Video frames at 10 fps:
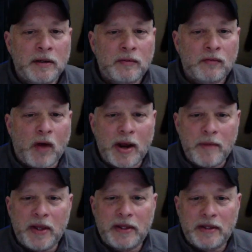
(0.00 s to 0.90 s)

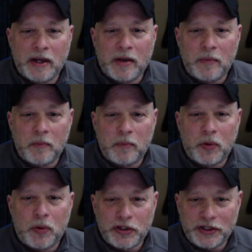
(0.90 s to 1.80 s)
Ryan McDonough
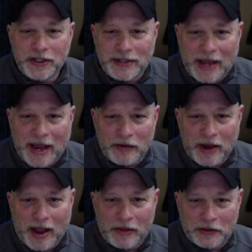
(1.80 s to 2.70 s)
pushing
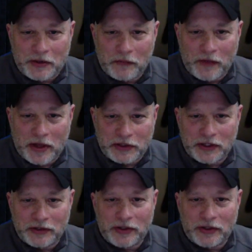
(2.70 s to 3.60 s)
down Alex
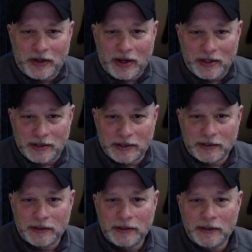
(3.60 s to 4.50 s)
Ovechkin to the ice.
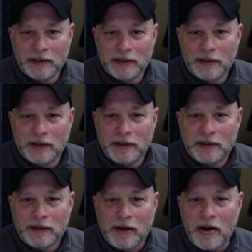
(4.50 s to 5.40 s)

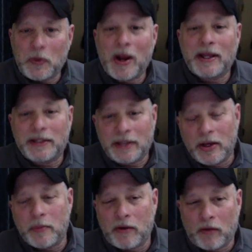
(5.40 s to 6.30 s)
Now, here's what I can tell
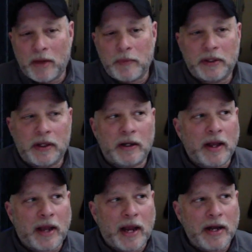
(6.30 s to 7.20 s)
you about Ryan
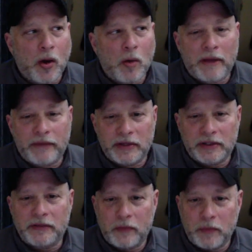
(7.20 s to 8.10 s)
McDonough. I know him
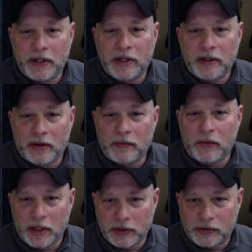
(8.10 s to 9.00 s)
obviously from being on the
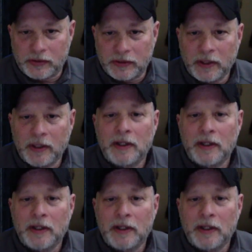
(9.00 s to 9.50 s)
Rangers.